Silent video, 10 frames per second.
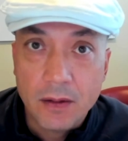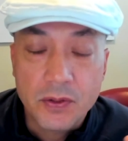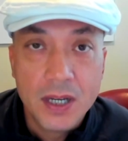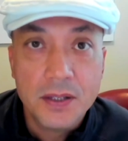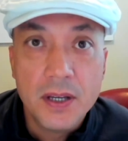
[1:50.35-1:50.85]

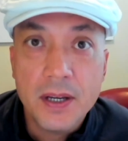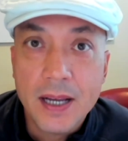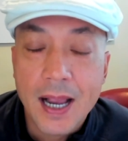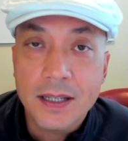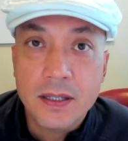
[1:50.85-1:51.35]
just so you
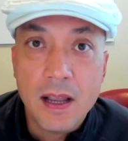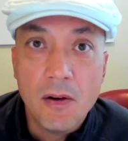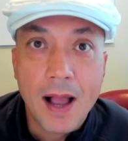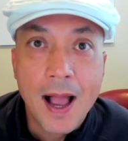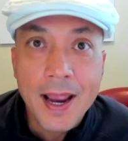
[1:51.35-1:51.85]
guys know,
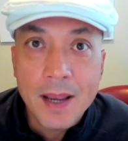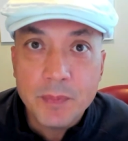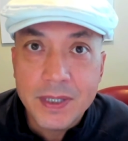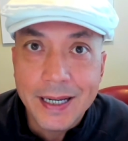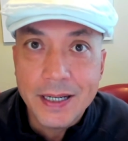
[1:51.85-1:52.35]
I am
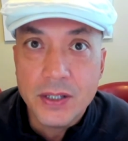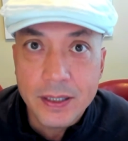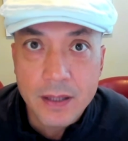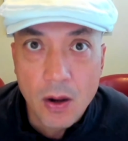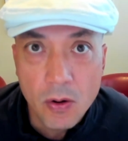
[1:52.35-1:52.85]
teaching
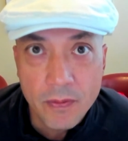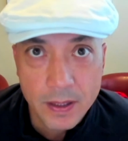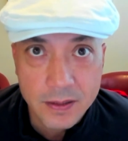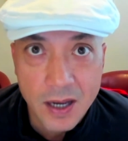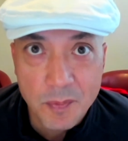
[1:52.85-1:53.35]
the
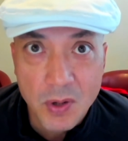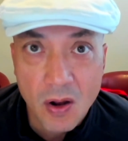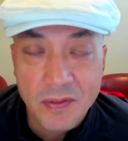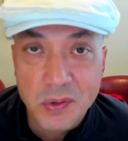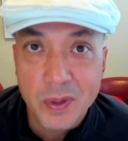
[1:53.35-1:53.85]
over-the-top
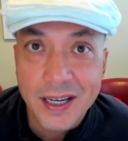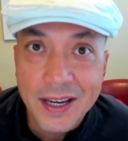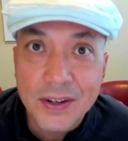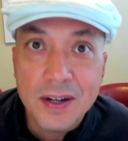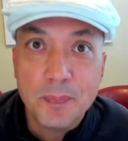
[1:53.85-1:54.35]
golf swing
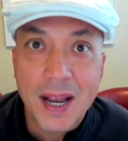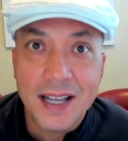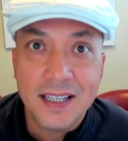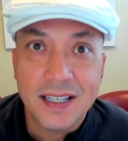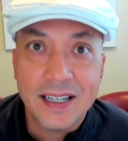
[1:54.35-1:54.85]
here in
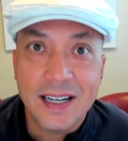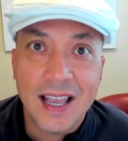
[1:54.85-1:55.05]
Pasadena